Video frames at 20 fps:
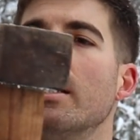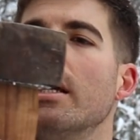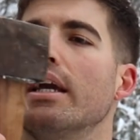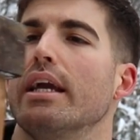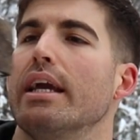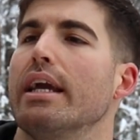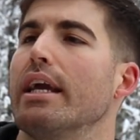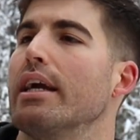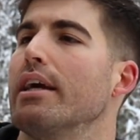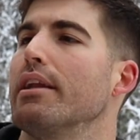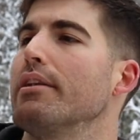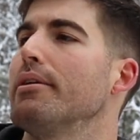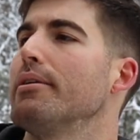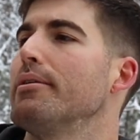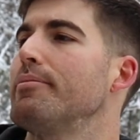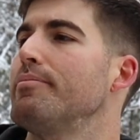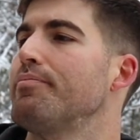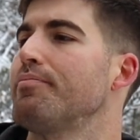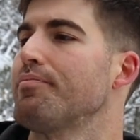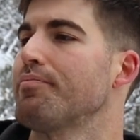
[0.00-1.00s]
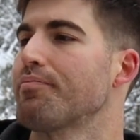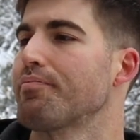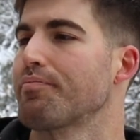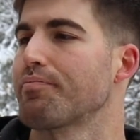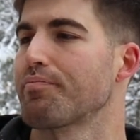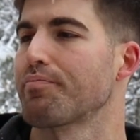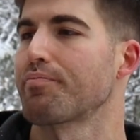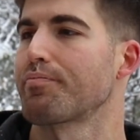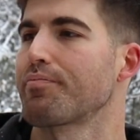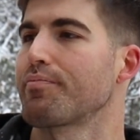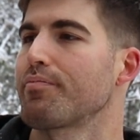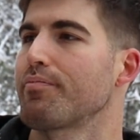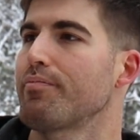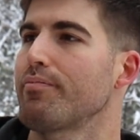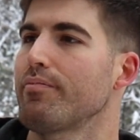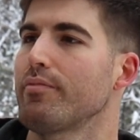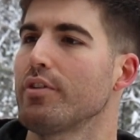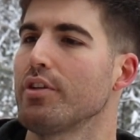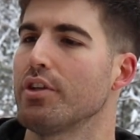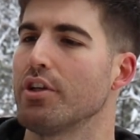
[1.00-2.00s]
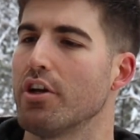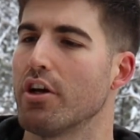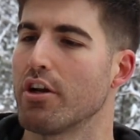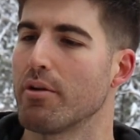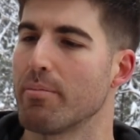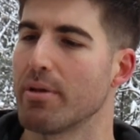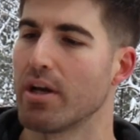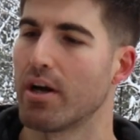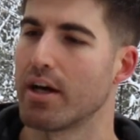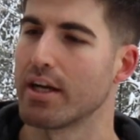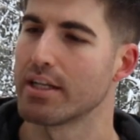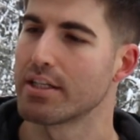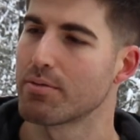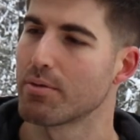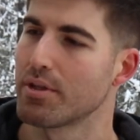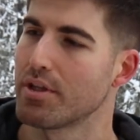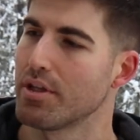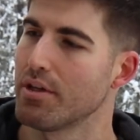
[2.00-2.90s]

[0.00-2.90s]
And you know, to be honest with